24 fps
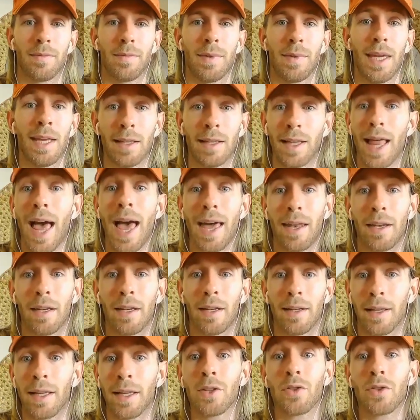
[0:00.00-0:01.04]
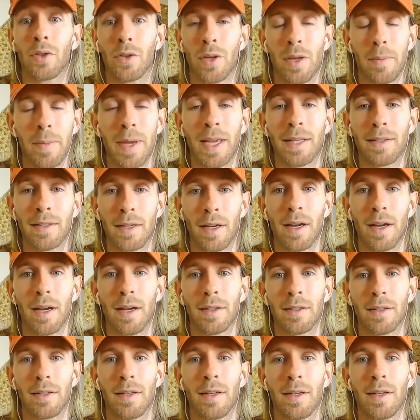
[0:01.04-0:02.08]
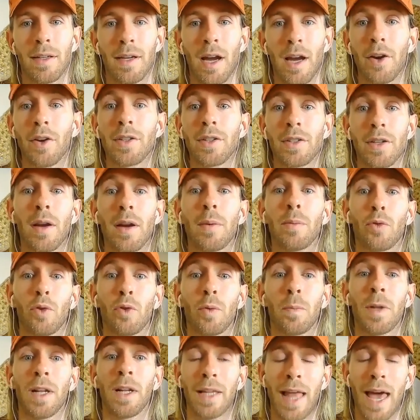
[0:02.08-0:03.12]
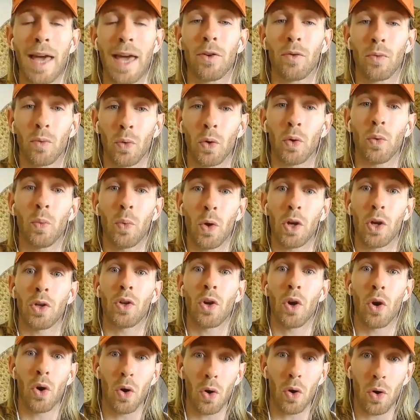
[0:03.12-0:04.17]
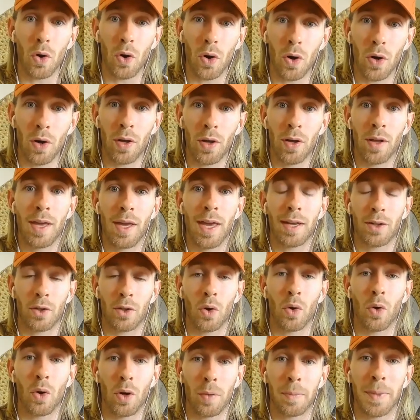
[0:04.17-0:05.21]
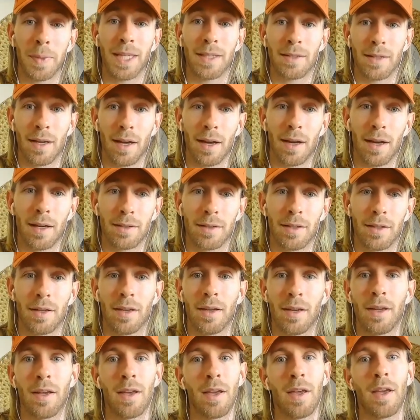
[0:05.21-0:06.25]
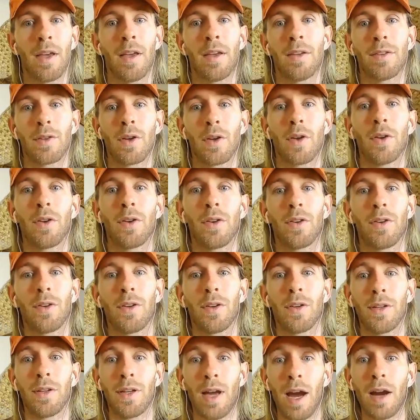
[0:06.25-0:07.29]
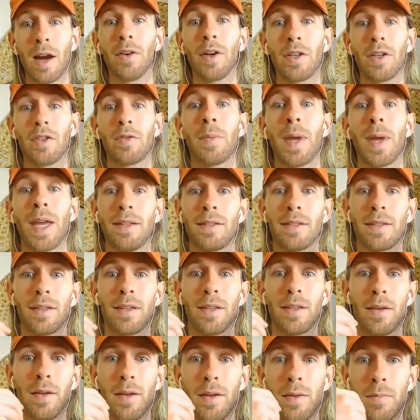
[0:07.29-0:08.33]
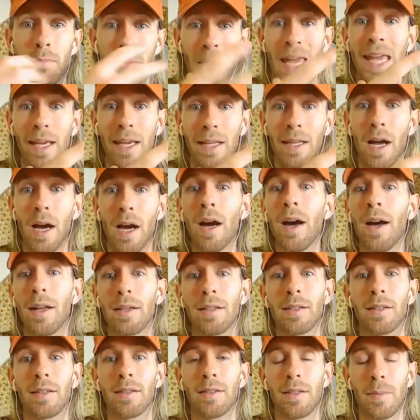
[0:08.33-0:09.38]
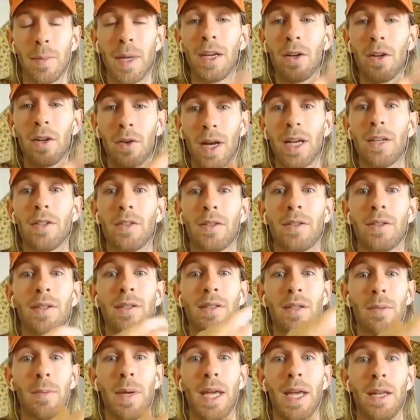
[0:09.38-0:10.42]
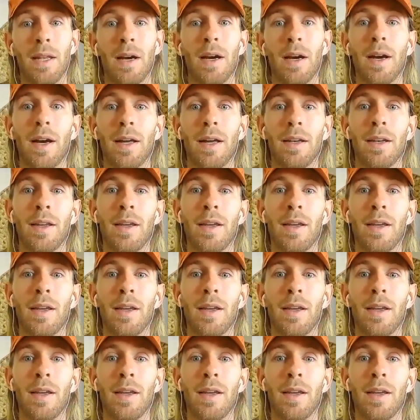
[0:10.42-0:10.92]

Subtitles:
In Latin, it literally means heart. Courage comes from the Latin root word core, and core means heart. So courage means being in the heart. To be courageous is to be in the heart.